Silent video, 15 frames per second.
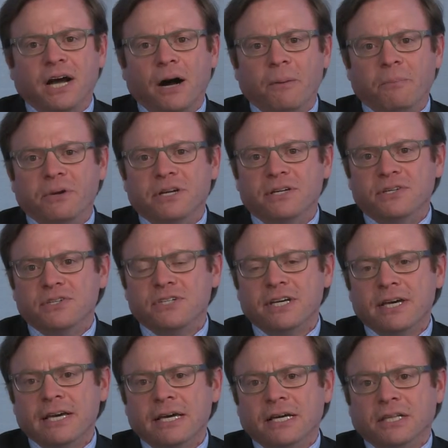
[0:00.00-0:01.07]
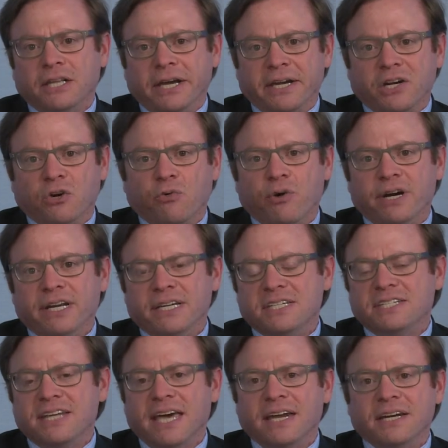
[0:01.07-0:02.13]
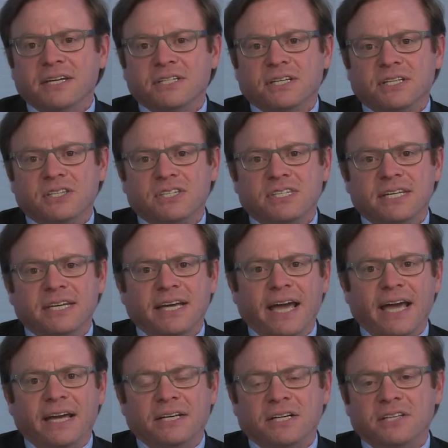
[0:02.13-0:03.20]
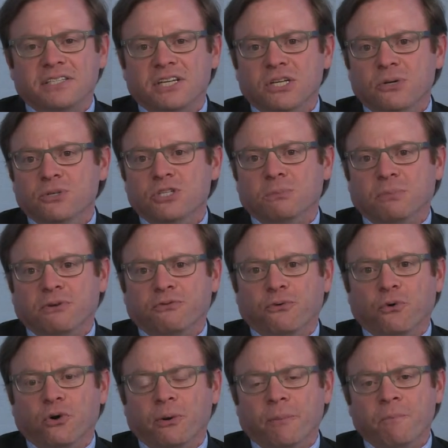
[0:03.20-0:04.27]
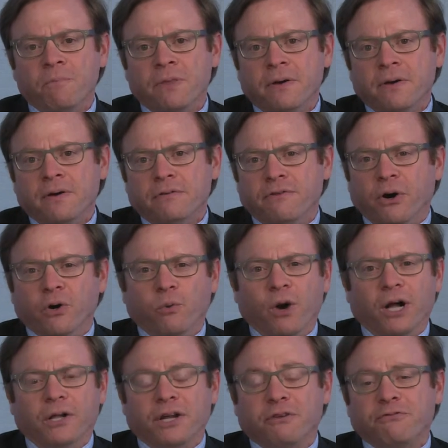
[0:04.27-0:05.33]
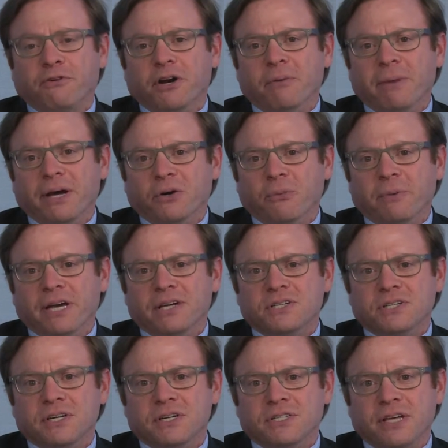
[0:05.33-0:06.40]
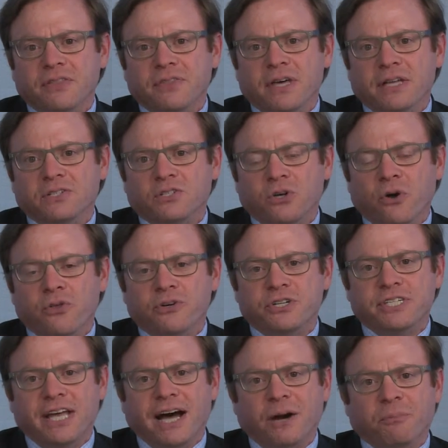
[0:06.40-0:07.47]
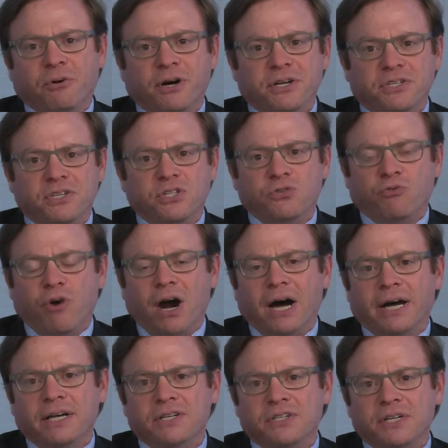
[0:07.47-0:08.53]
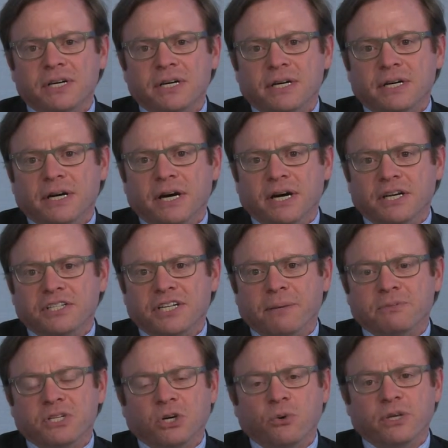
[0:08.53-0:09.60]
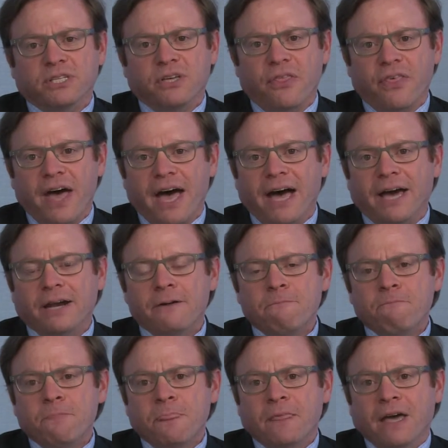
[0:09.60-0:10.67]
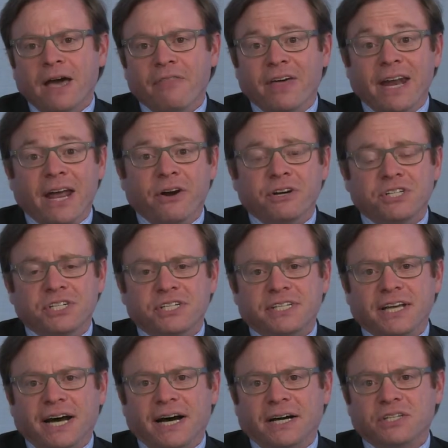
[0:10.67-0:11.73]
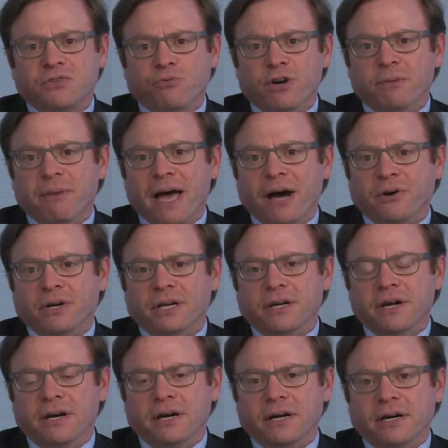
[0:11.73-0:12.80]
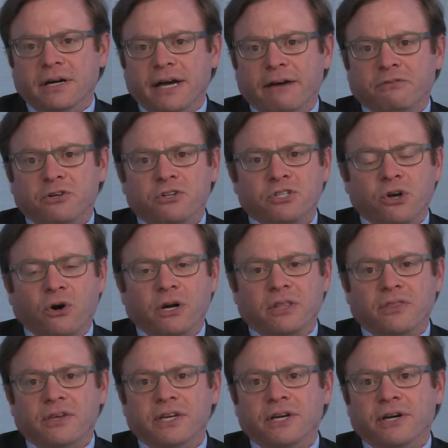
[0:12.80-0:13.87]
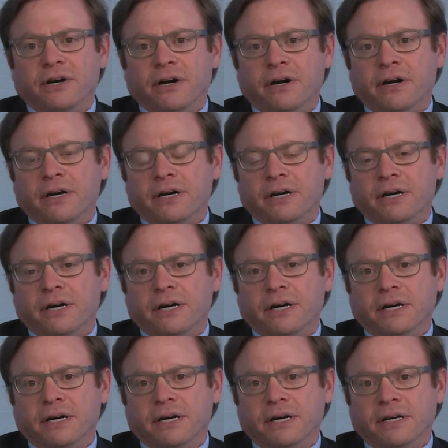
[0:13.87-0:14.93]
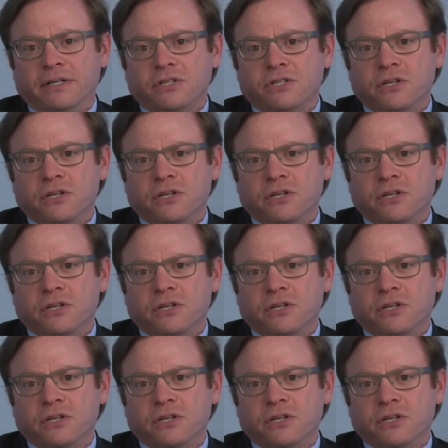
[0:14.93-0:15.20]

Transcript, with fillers: companies like Cree, SanDisk, and Seagate continued to perform very well on a fundamental basis, and, and saw their stock prices rise uh, subsequent to that. And then energy stocks rebounded uh, after starting the year uh,